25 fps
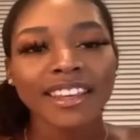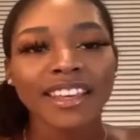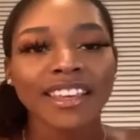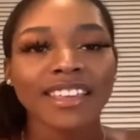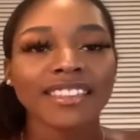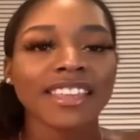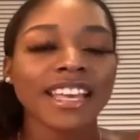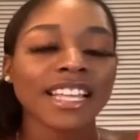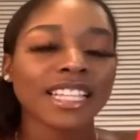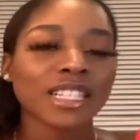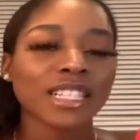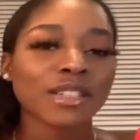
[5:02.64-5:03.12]
and
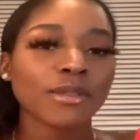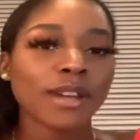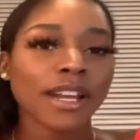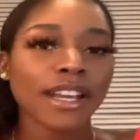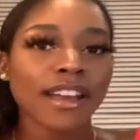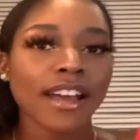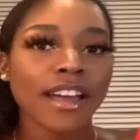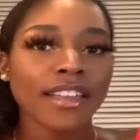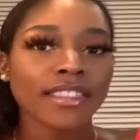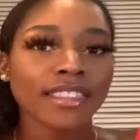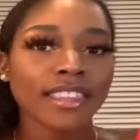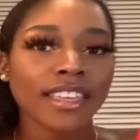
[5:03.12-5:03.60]
that's where I
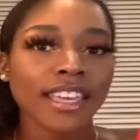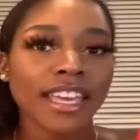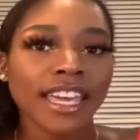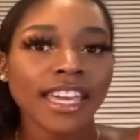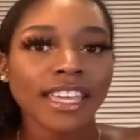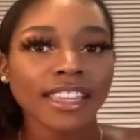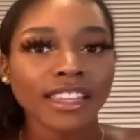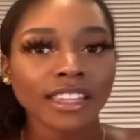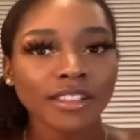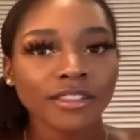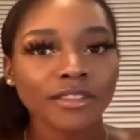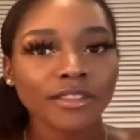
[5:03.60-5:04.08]
got the
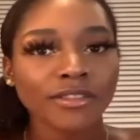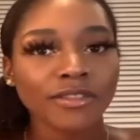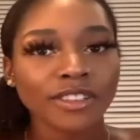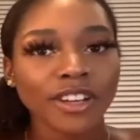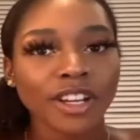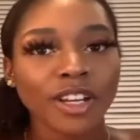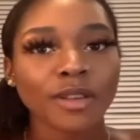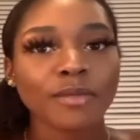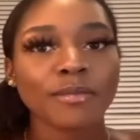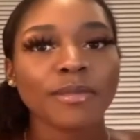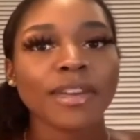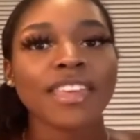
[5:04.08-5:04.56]
Halo
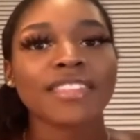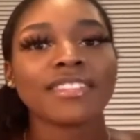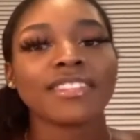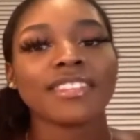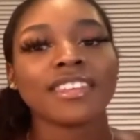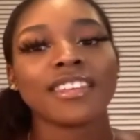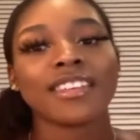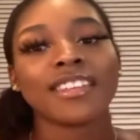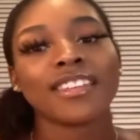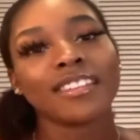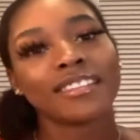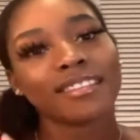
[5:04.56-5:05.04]
from. And
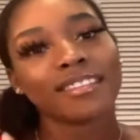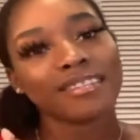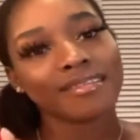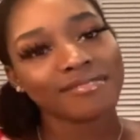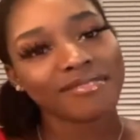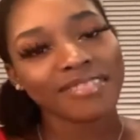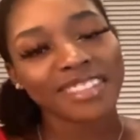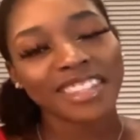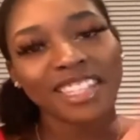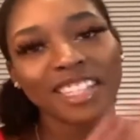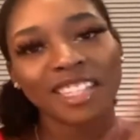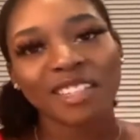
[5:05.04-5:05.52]
then
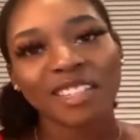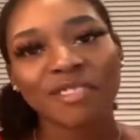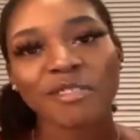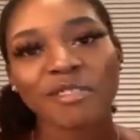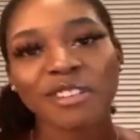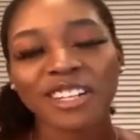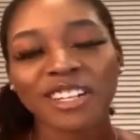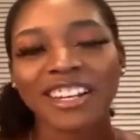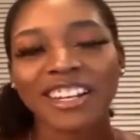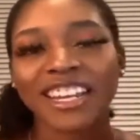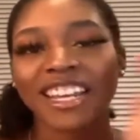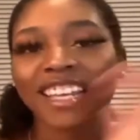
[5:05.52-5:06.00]
the Wear
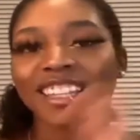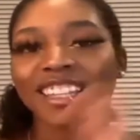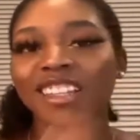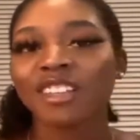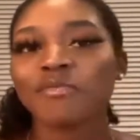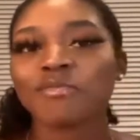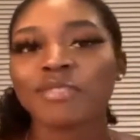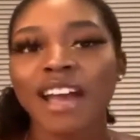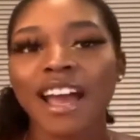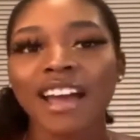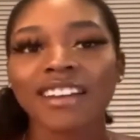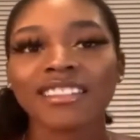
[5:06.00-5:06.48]
Your Halo
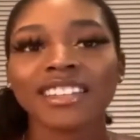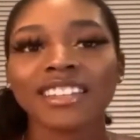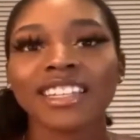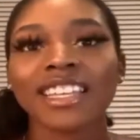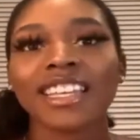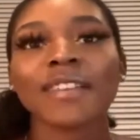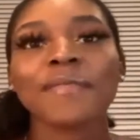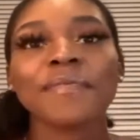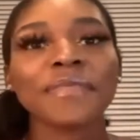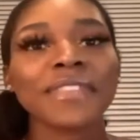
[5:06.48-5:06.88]
Proudly.